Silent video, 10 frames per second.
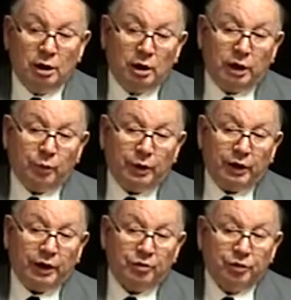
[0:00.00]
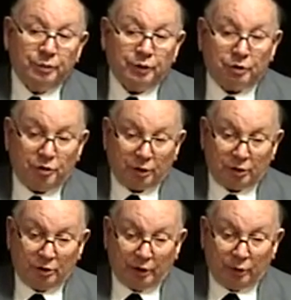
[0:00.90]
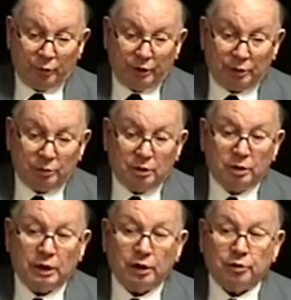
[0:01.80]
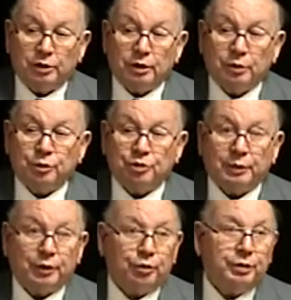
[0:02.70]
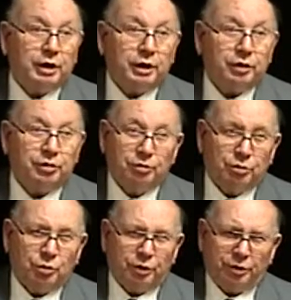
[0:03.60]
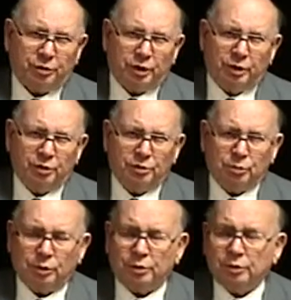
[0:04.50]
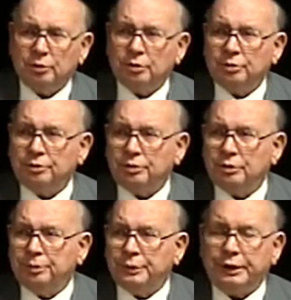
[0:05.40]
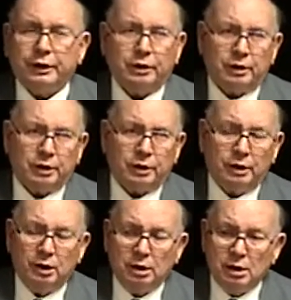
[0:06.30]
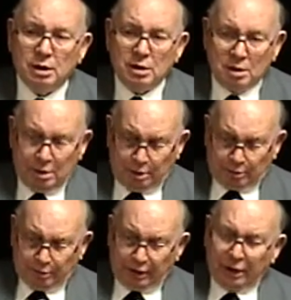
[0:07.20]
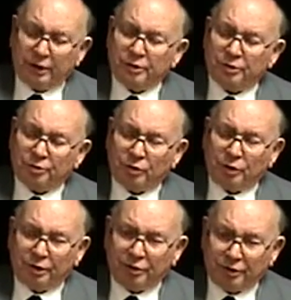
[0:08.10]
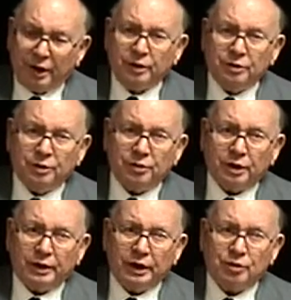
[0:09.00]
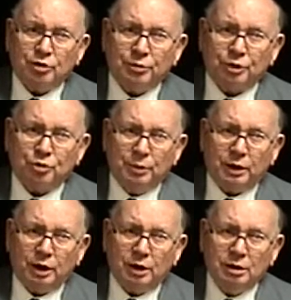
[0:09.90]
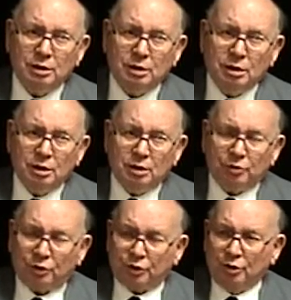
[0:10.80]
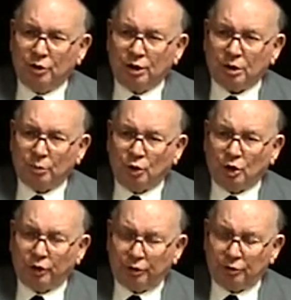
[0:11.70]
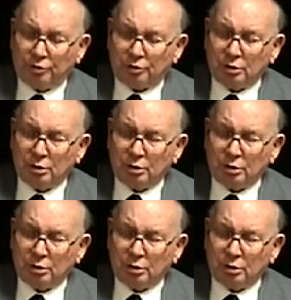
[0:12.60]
and we gave him the chip that we had counted. It was about $3.40 worth of potato cutting. $3.40, he said, "That's too much money for 2 little boys."